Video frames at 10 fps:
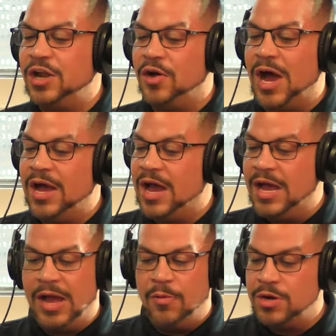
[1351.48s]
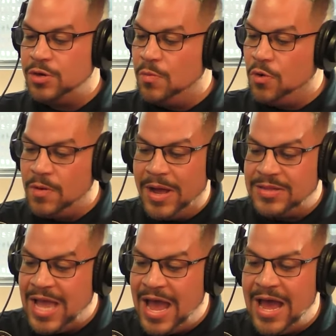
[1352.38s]
you know, I, I want to know more
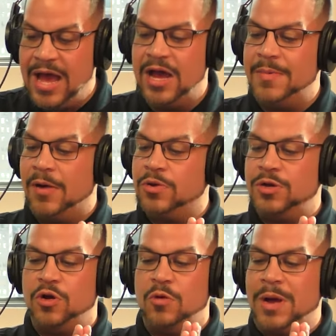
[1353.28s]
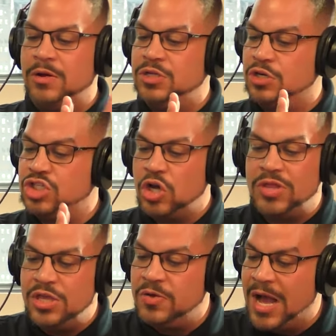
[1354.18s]
about that. Um, okay. Um, I want to know about your show
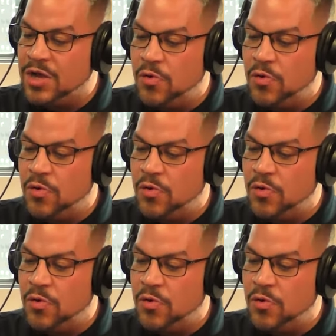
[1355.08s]
that you got